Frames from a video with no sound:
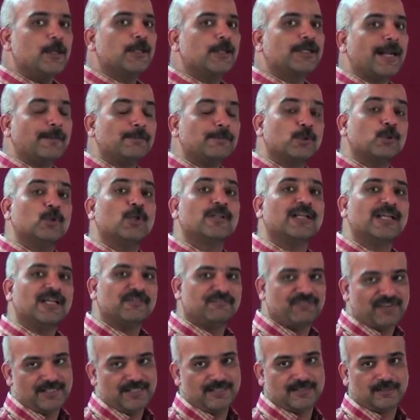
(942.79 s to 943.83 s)
We will come to know the
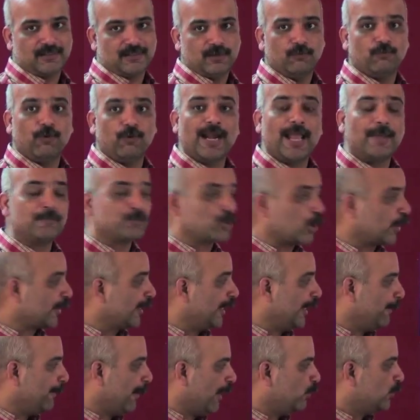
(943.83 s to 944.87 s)
difference, what I am
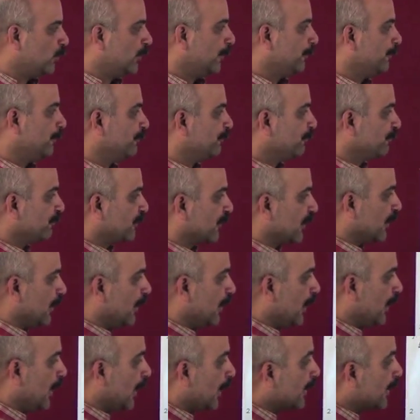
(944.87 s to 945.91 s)
talking about.
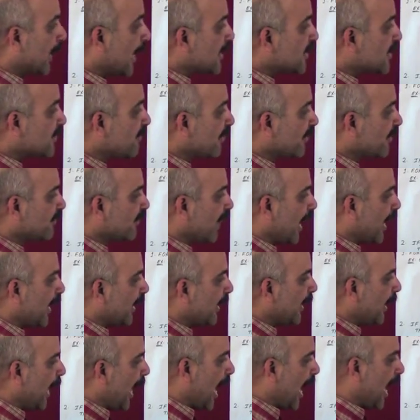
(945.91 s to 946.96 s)
Constrict
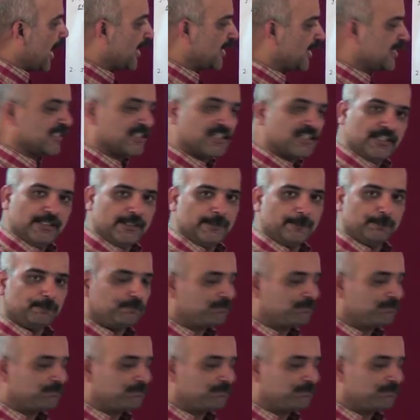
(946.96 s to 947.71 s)
triangle RST.